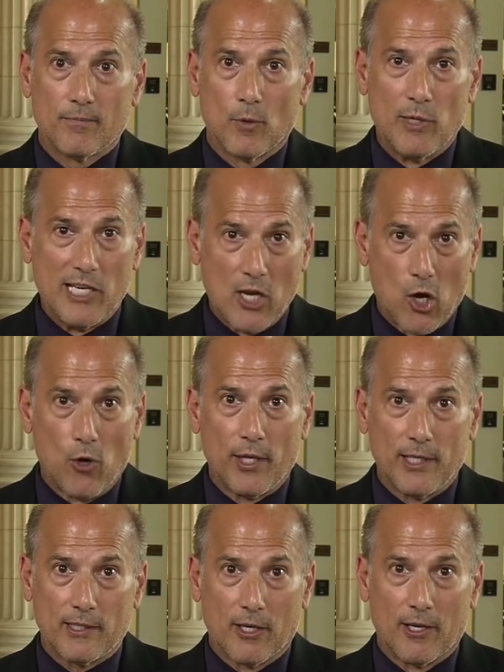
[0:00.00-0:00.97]
We know
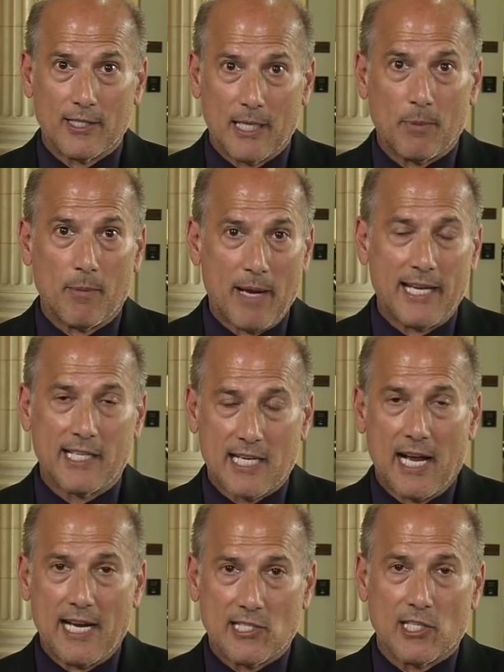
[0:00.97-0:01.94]
that there are diplomatic
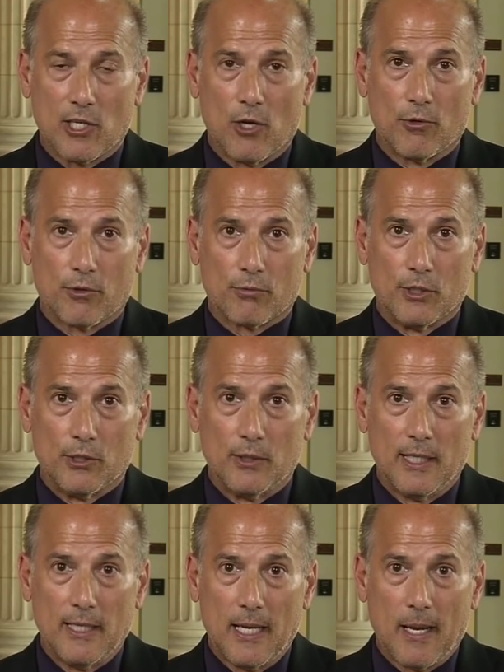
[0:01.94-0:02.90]
ties to go through,